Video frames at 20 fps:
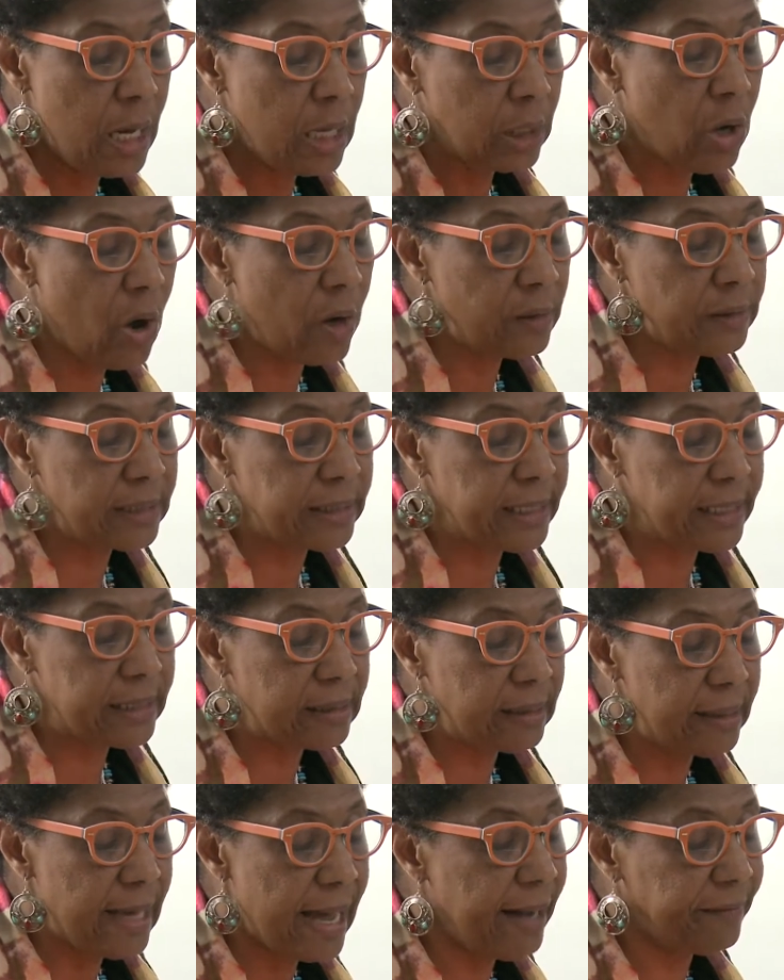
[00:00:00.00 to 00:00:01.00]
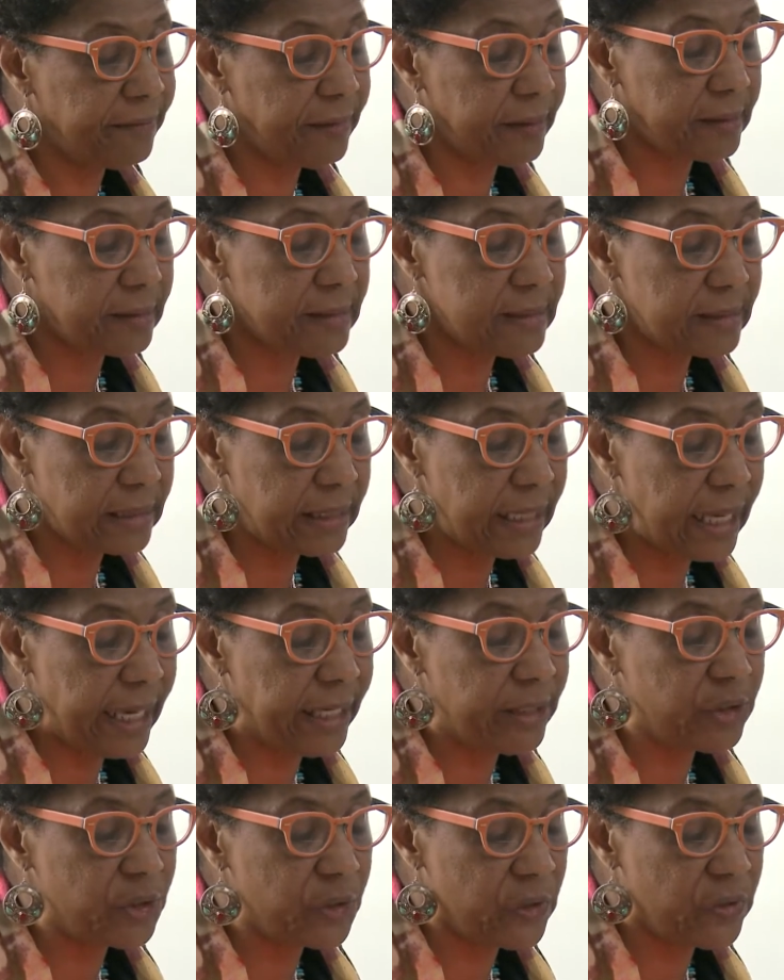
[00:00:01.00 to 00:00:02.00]
continental Africans, and
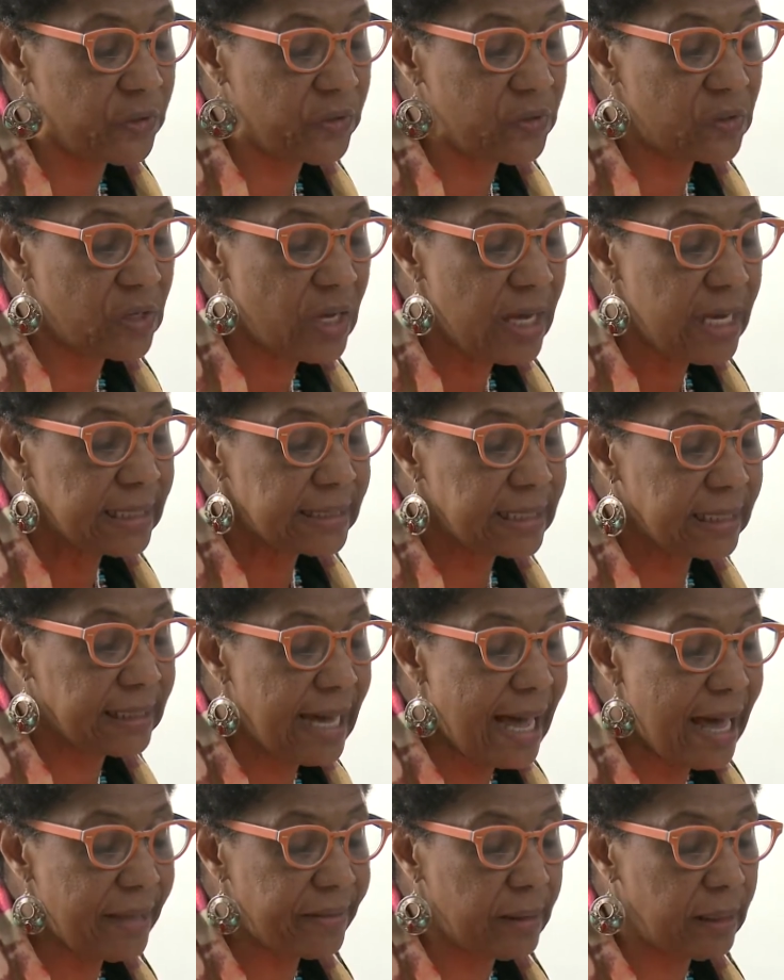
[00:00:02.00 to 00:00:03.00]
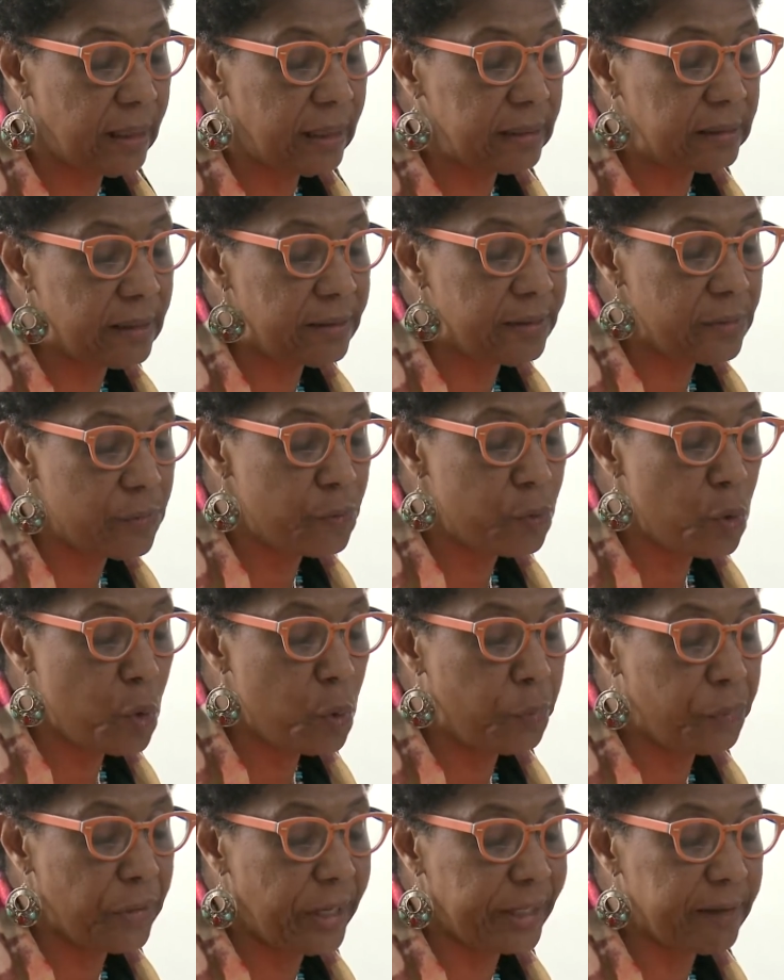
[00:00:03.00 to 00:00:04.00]
Asians to gather under the
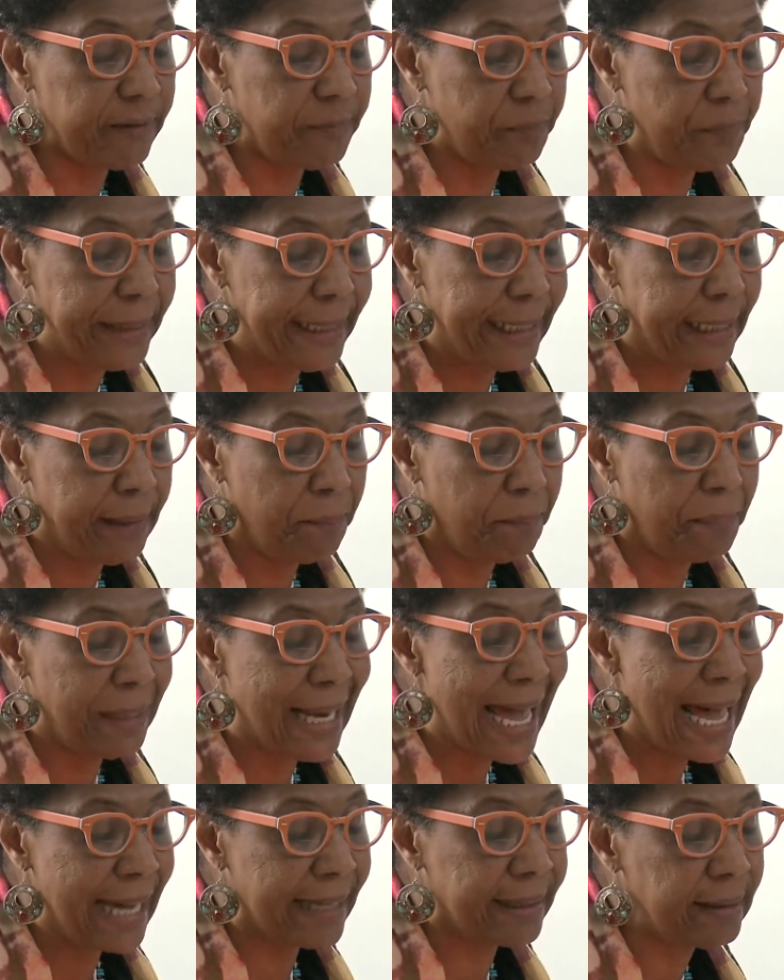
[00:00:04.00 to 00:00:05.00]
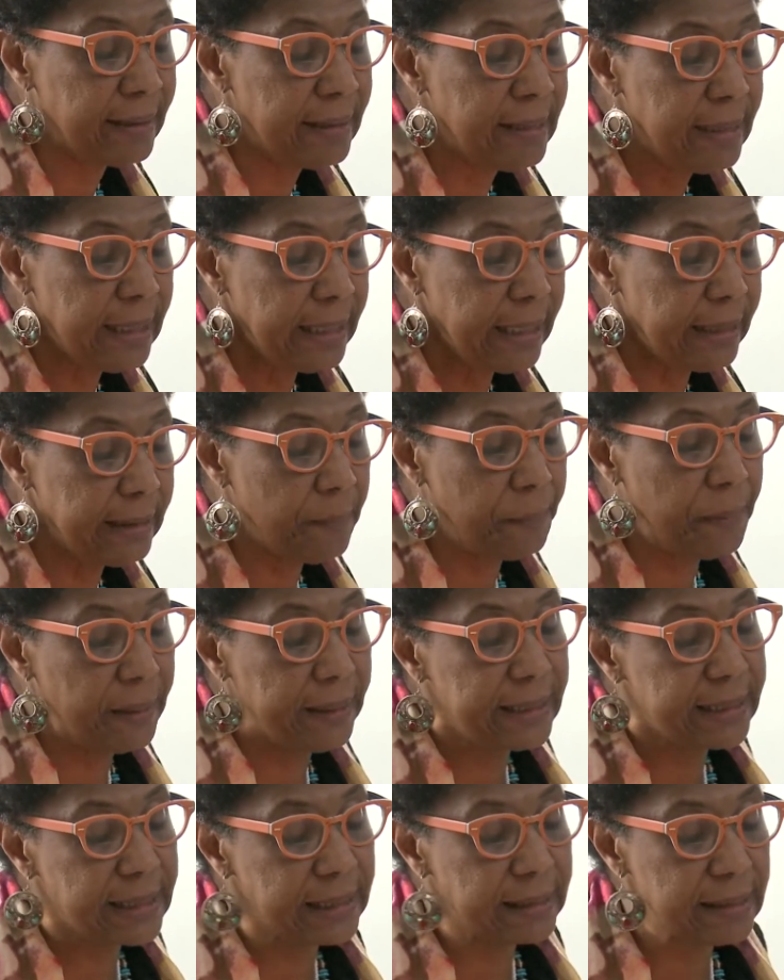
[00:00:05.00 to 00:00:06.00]
rubric of being black in the
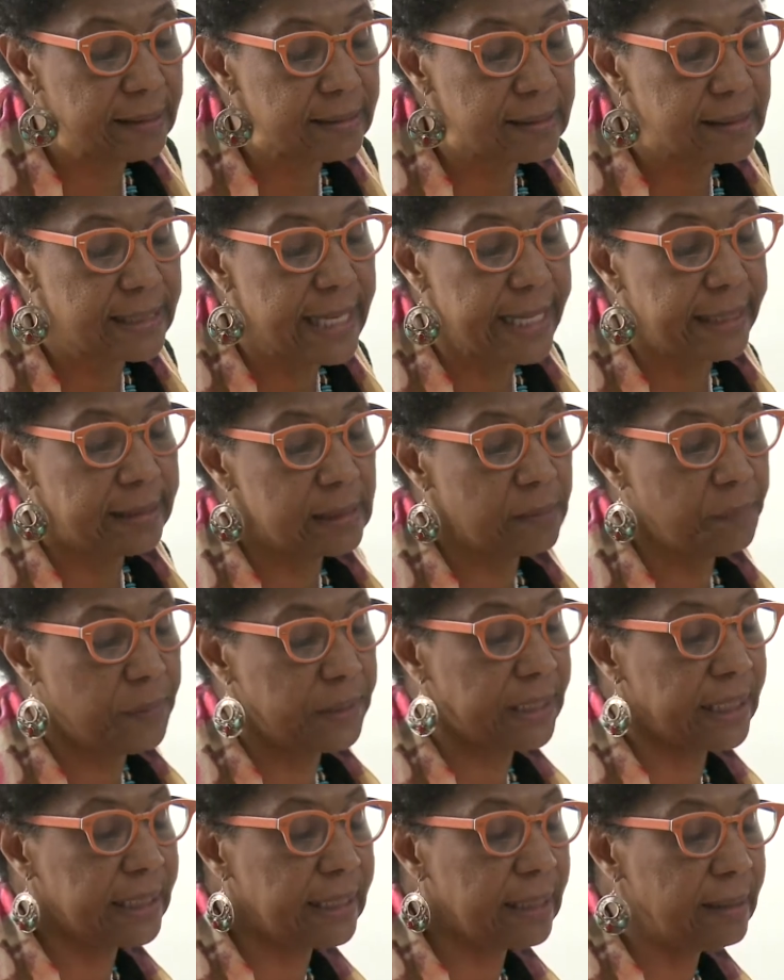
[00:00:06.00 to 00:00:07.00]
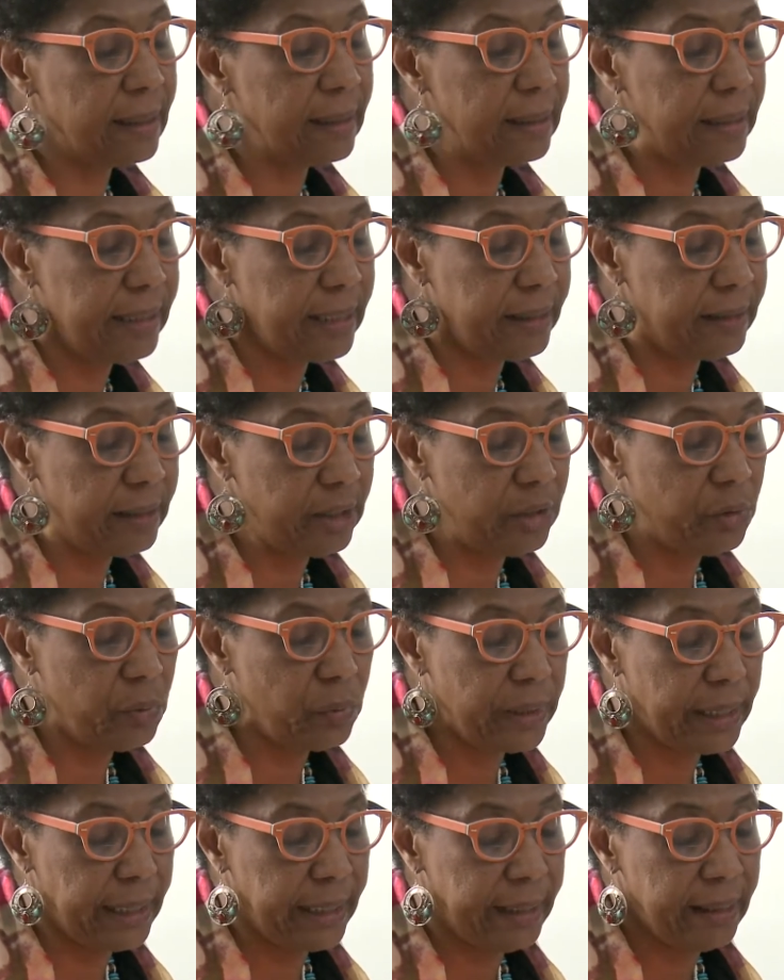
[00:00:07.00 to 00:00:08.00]
political sense, particularly in the
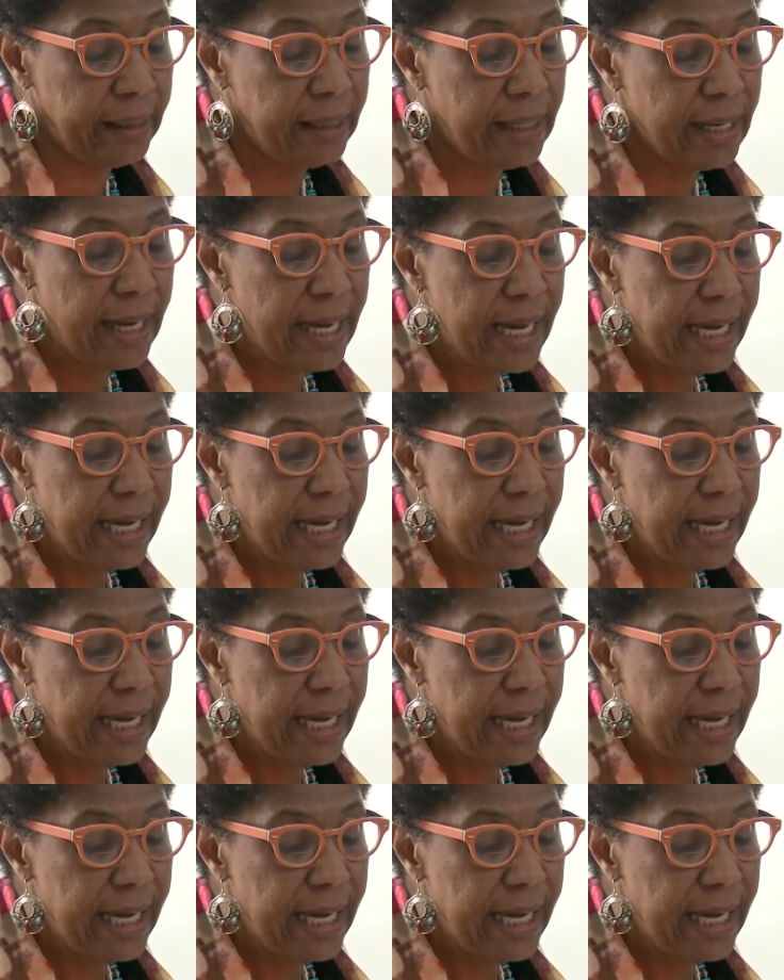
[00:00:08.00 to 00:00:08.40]
UK,